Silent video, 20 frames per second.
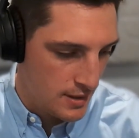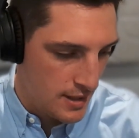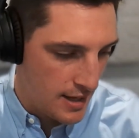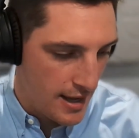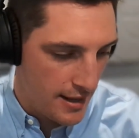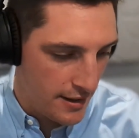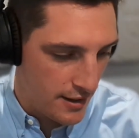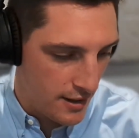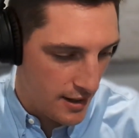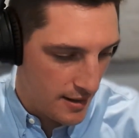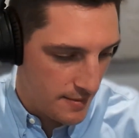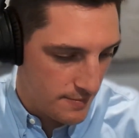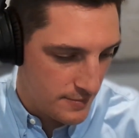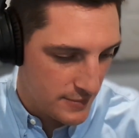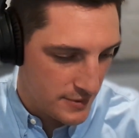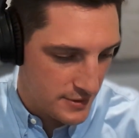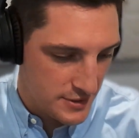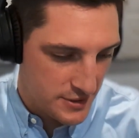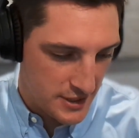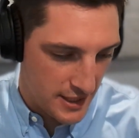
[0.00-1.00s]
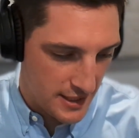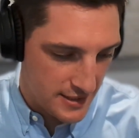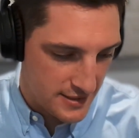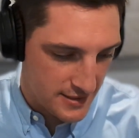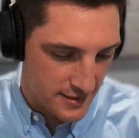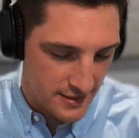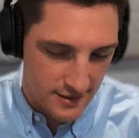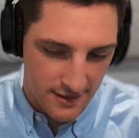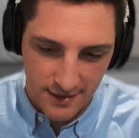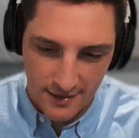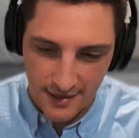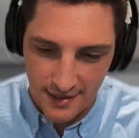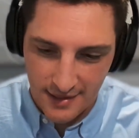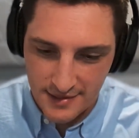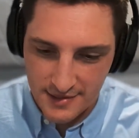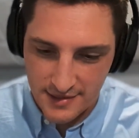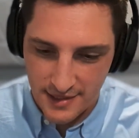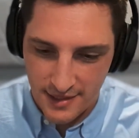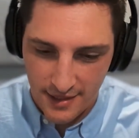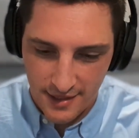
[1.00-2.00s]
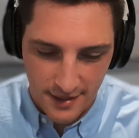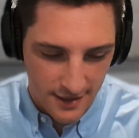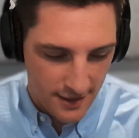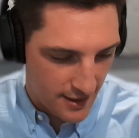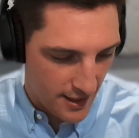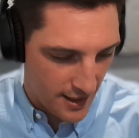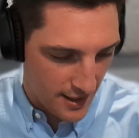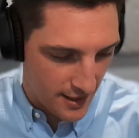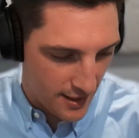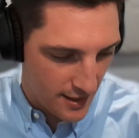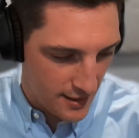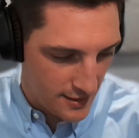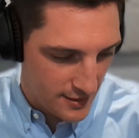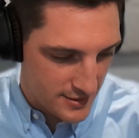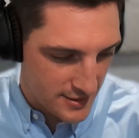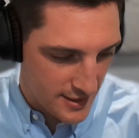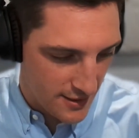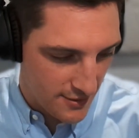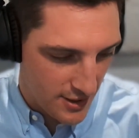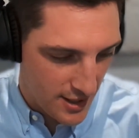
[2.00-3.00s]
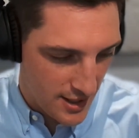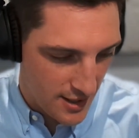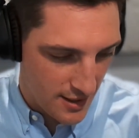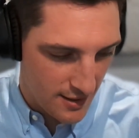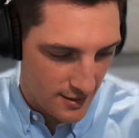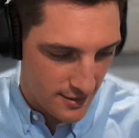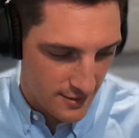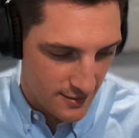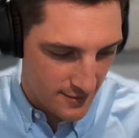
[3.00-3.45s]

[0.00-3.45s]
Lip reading: And I'm Jason Lancini. G'day, Carlos. How are you?